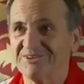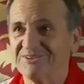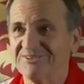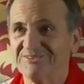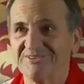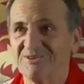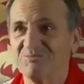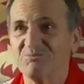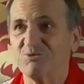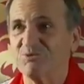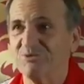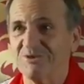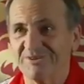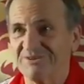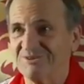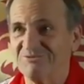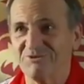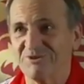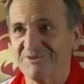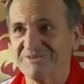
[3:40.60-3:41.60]
error, it
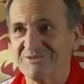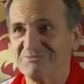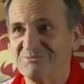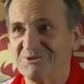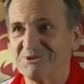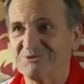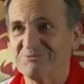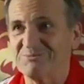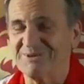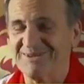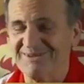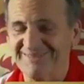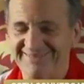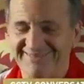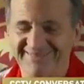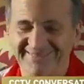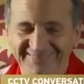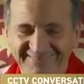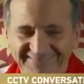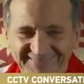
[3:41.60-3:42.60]
just came across as a
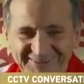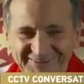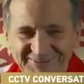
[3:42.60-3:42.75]
joke.